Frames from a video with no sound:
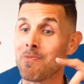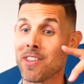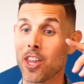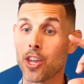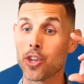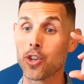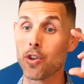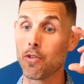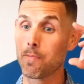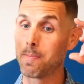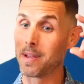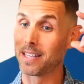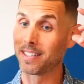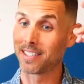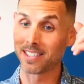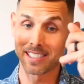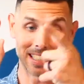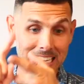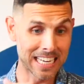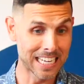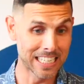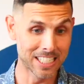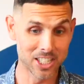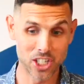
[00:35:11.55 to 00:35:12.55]
you've been
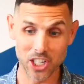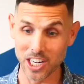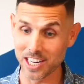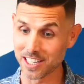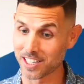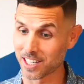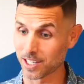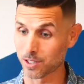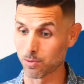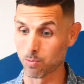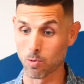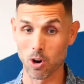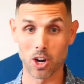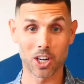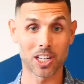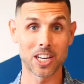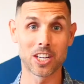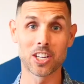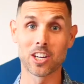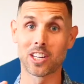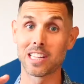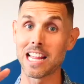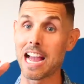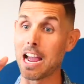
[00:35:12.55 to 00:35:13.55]
seeing Jesus work in
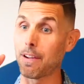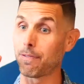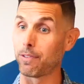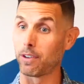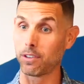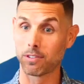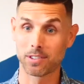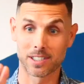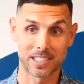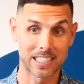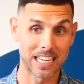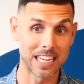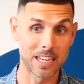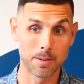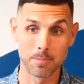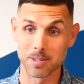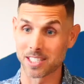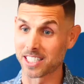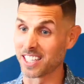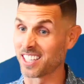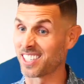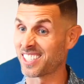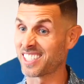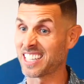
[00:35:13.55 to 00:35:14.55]
your life. You've seen him
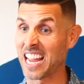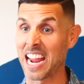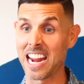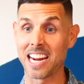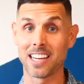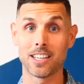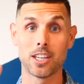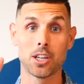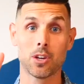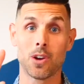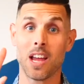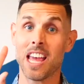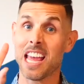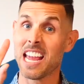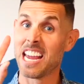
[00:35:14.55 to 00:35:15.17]
sustain you.